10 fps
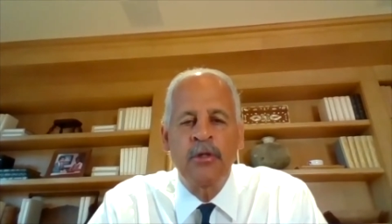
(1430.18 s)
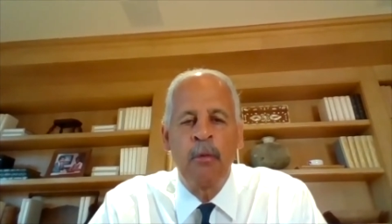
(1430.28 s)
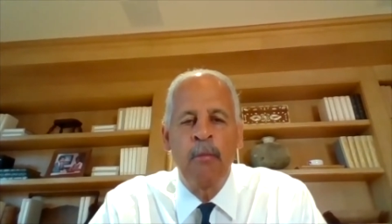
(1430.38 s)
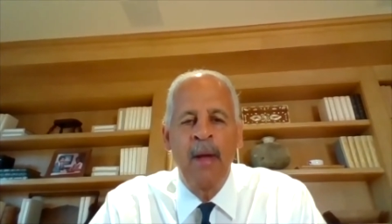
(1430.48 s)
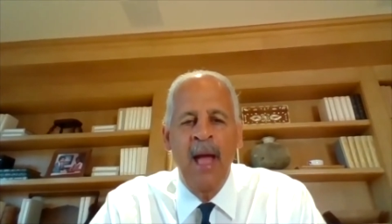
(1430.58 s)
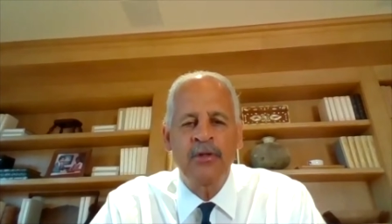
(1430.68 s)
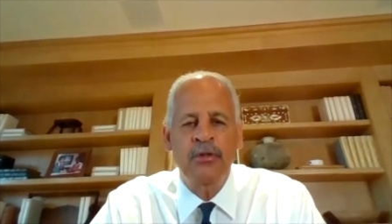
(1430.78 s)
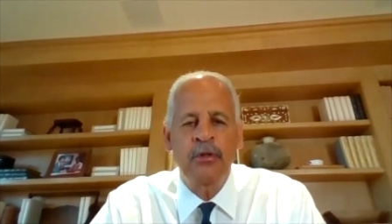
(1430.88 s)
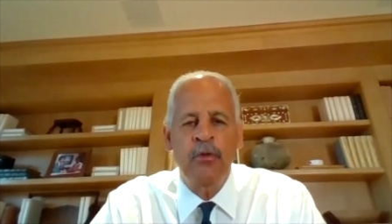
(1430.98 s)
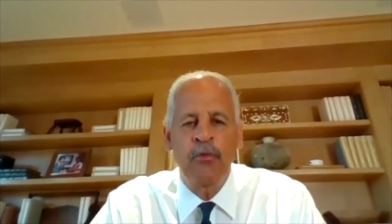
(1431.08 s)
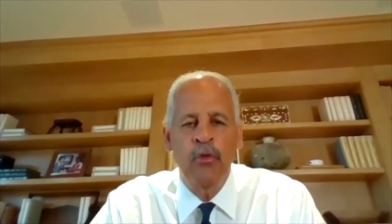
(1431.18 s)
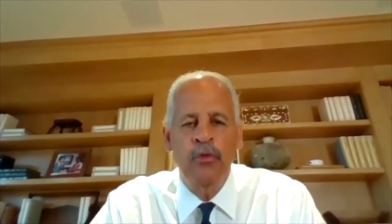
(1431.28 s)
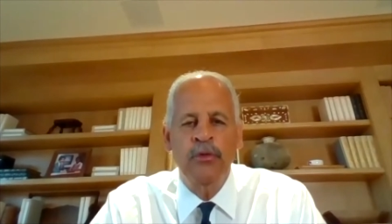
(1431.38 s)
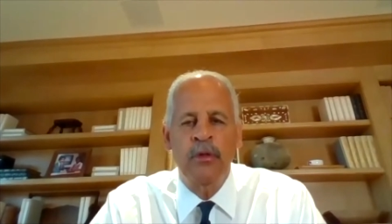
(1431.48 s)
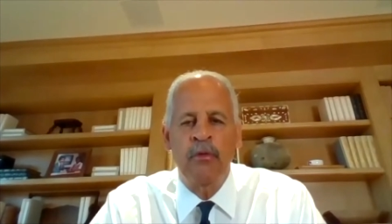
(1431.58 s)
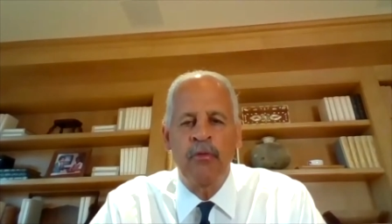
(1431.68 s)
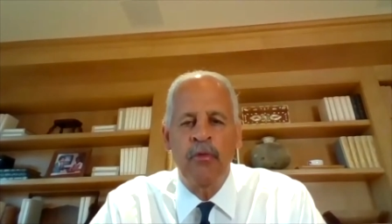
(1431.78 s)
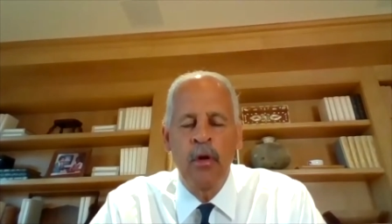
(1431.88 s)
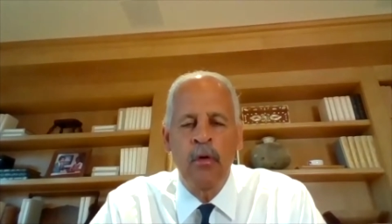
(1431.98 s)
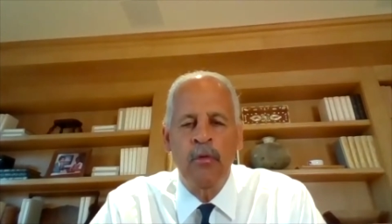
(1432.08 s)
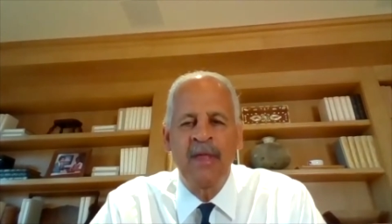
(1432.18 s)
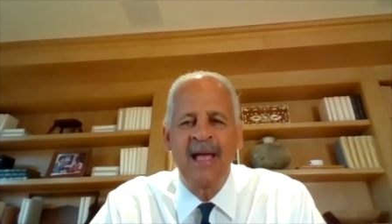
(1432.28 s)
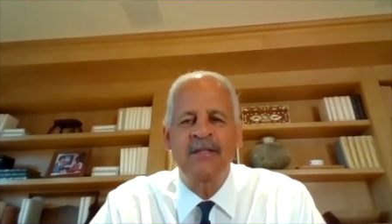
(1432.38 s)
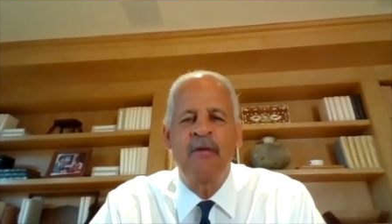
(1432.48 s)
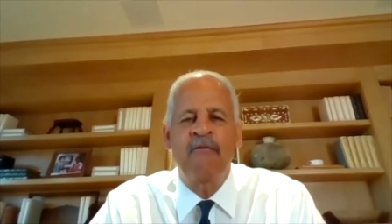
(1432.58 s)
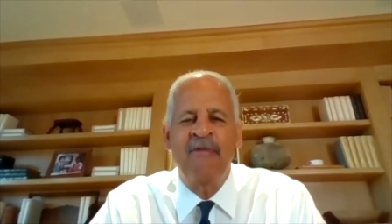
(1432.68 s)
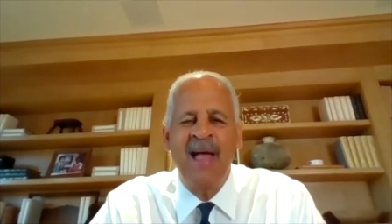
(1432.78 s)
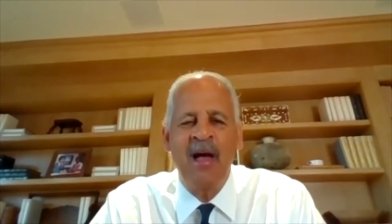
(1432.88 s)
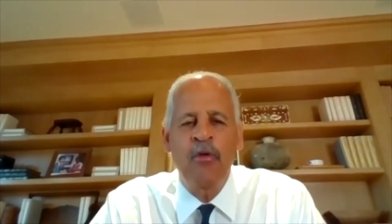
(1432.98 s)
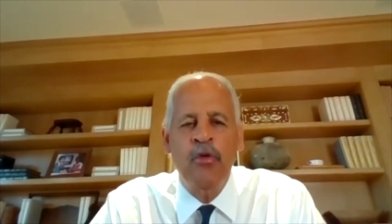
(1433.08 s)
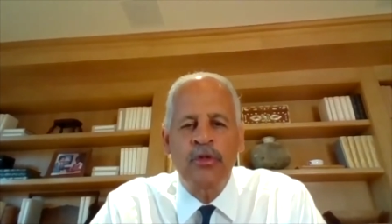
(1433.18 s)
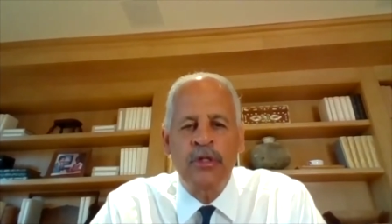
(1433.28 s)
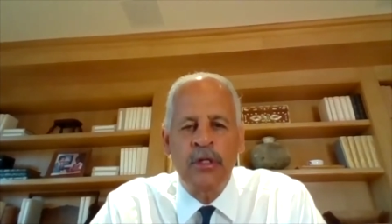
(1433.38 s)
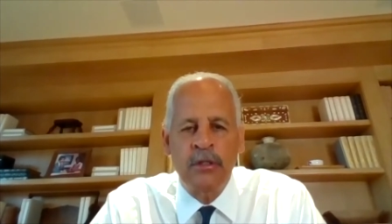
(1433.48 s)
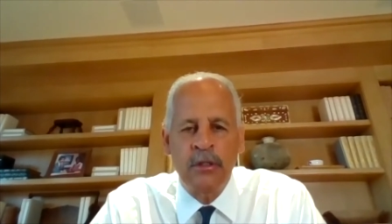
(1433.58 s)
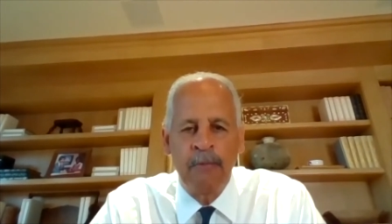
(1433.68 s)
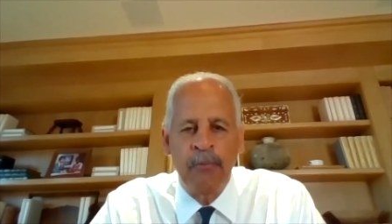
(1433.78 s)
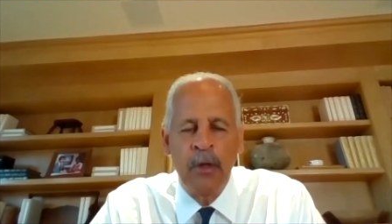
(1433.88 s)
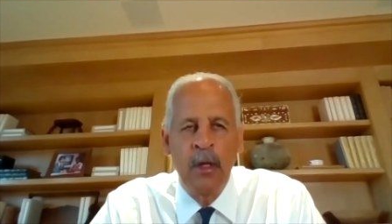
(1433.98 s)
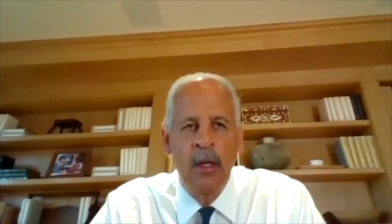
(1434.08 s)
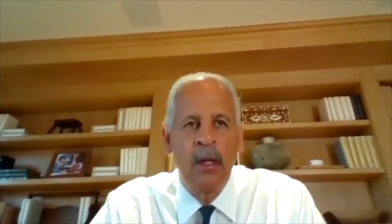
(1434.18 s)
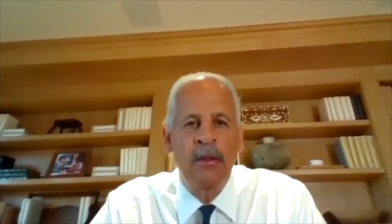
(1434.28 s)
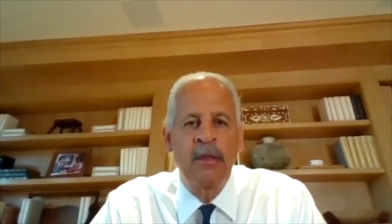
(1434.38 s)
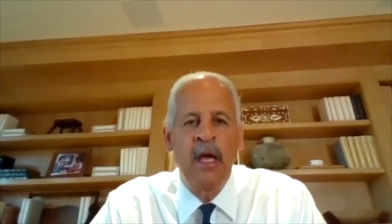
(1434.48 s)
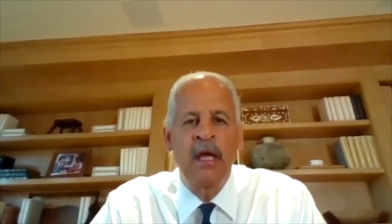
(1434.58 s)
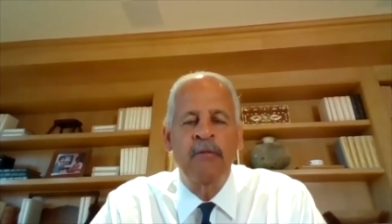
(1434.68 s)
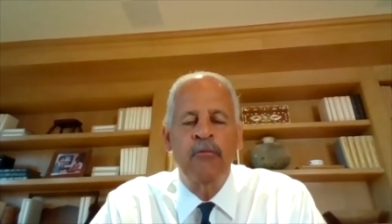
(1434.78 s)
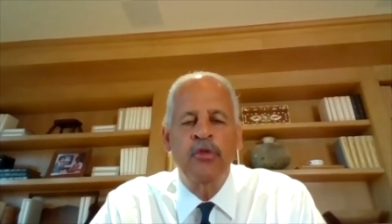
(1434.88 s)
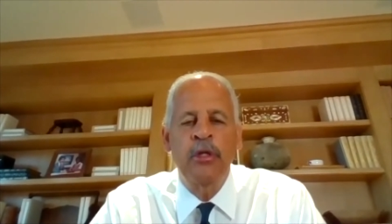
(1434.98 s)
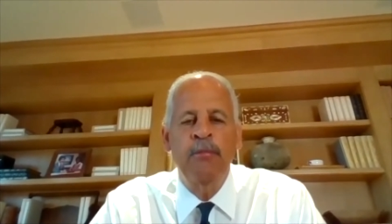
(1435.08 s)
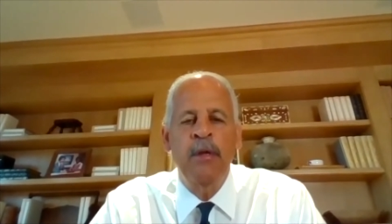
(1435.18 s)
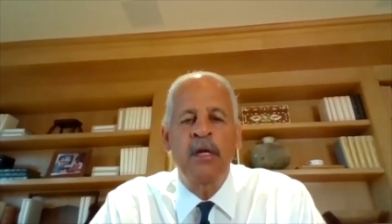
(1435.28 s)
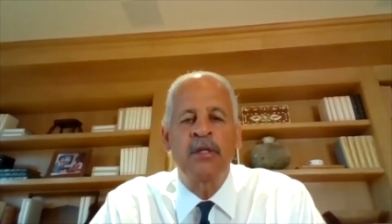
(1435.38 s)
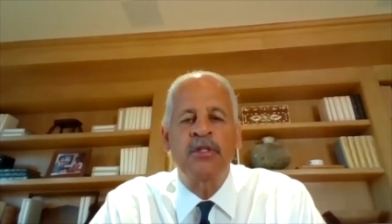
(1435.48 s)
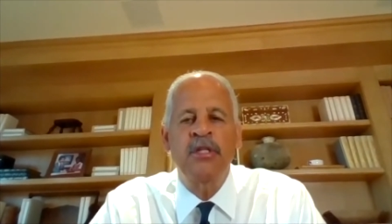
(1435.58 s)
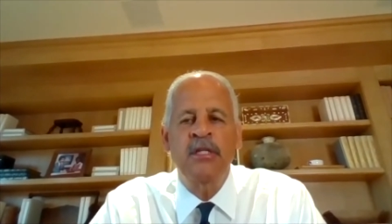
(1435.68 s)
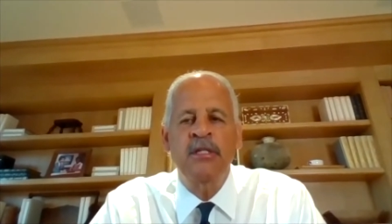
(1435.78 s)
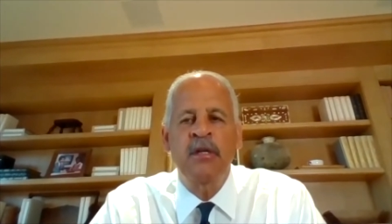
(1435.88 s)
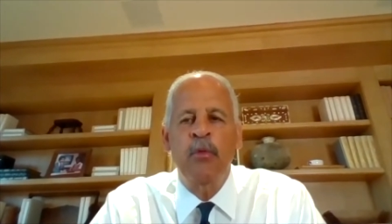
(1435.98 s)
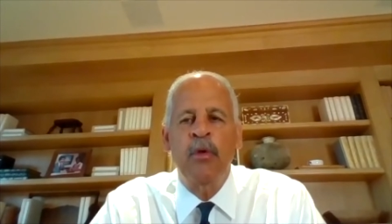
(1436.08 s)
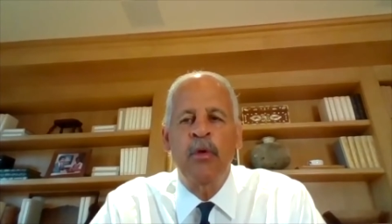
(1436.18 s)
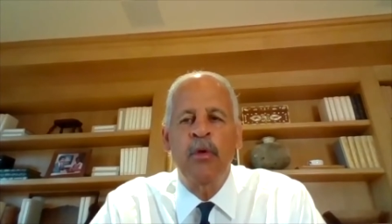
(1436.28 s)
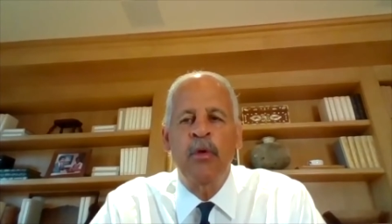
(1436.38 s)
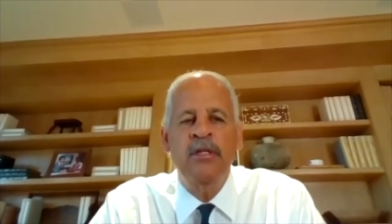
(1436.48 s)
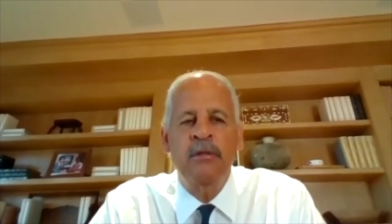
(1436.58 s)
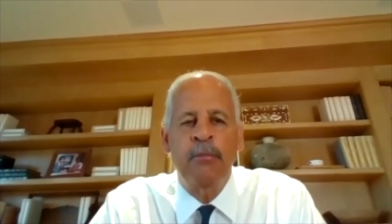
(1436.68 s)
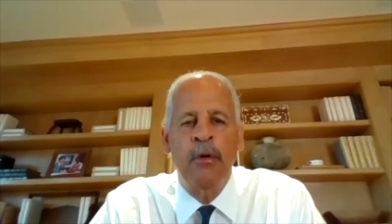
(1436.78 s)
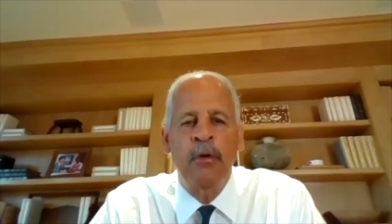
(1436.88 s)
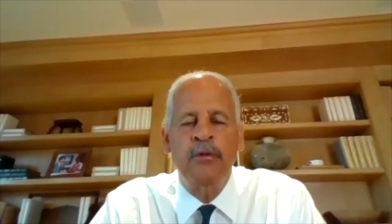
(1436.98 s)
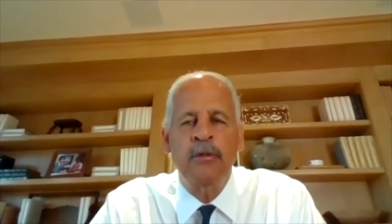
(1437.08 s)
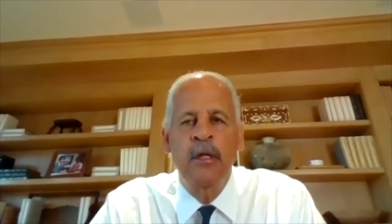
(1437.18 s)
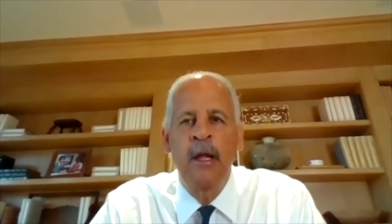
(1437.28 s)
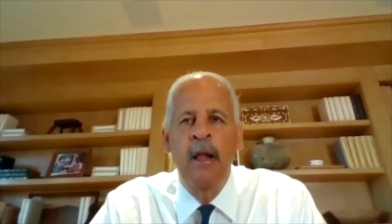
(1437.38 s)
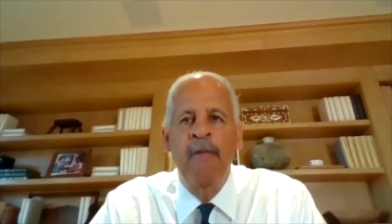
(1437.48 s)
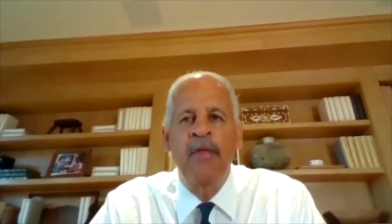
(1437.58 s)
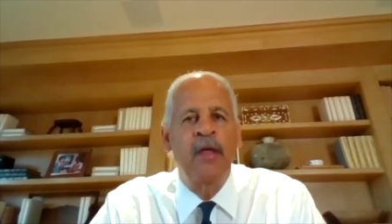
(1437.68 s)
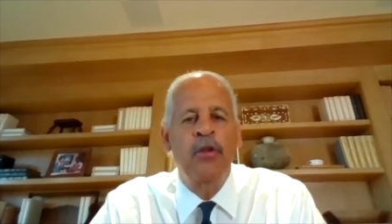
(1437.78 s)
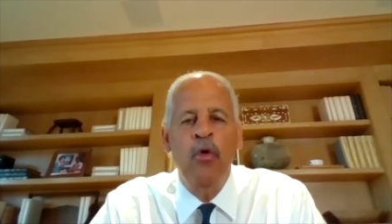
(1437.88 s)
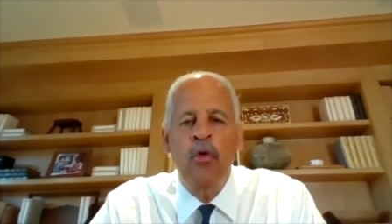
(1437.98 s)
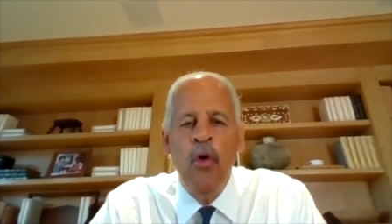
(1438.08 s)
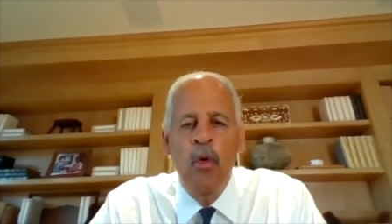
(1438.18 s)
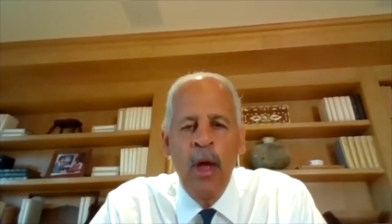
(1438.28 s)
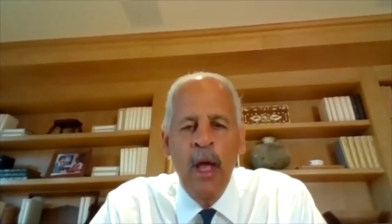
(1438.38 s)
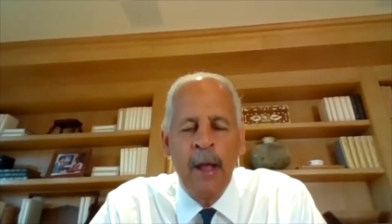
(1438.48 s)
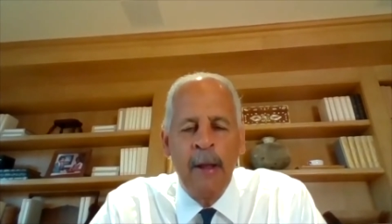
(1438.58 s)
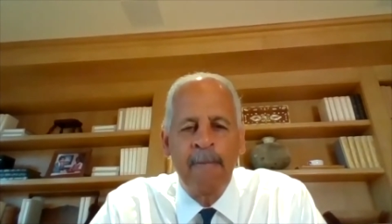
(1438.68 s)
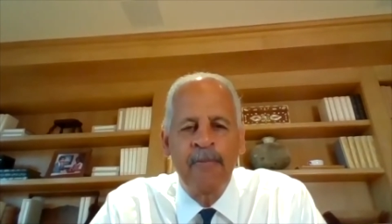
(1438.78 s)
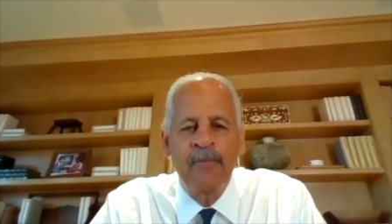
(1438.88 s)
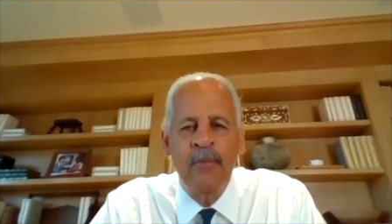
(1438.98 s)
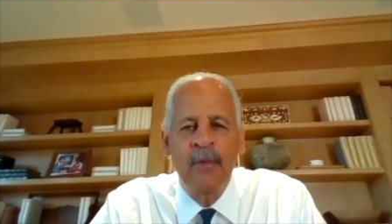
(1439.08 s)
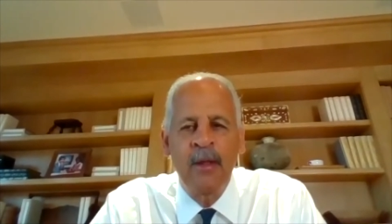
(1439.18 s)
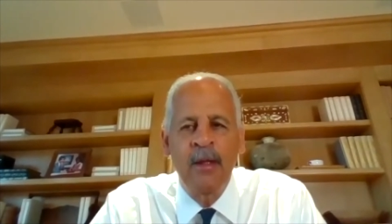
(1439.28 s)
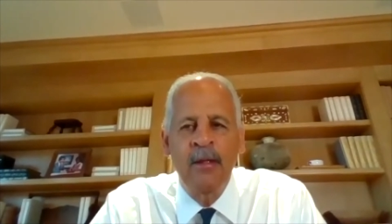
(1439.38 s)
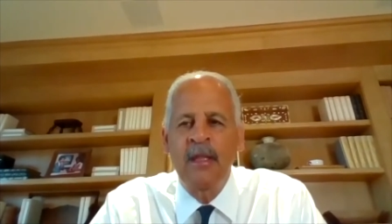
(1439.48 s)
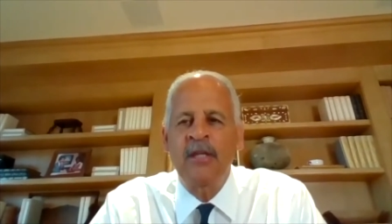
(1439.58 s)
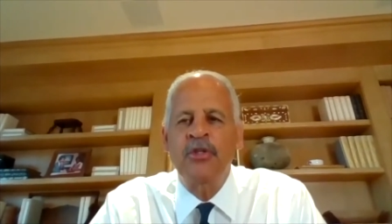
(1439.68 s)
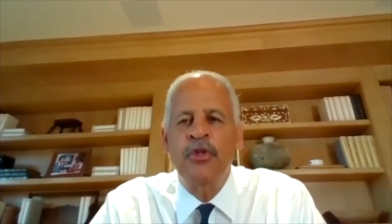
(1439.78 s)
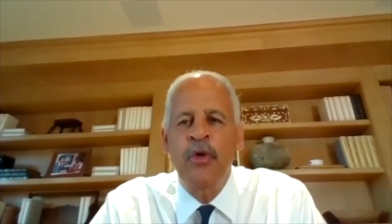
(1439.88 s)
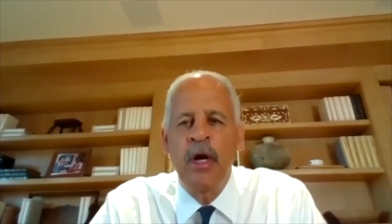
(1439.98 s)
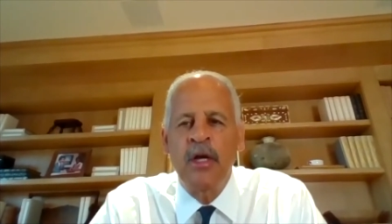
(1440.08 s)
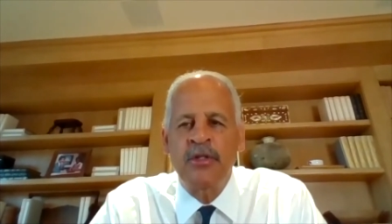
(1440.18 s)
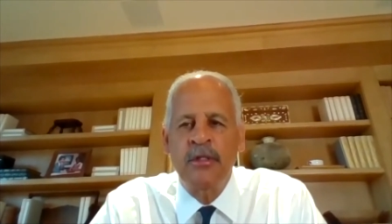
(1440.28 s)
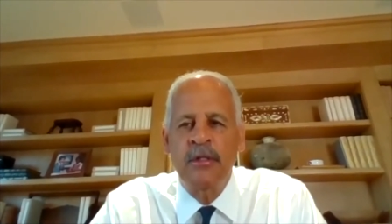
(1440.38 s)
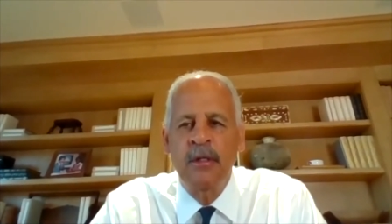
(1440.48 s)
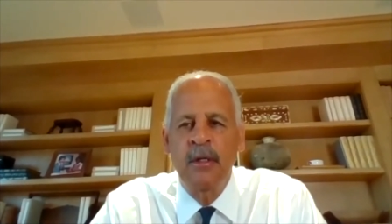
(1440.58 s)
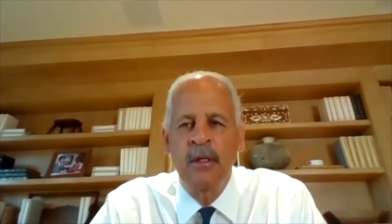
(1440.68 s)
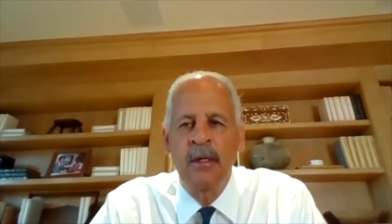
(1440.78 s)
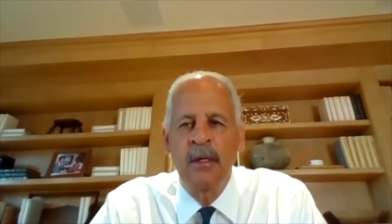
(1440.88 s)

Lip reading: And so master the rules of the road, that's a value system that should be consistent with principles that don't go away. That's trust.